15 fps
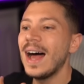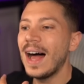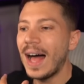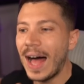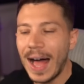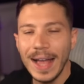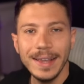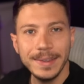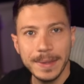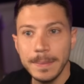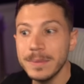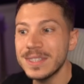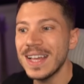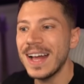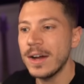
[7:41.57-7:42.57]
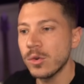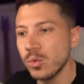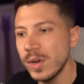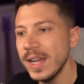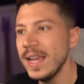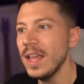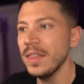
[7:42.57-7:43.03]
items
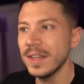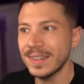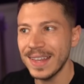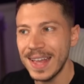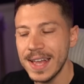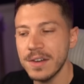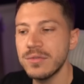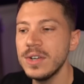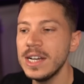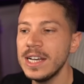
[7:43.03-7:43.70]
array that every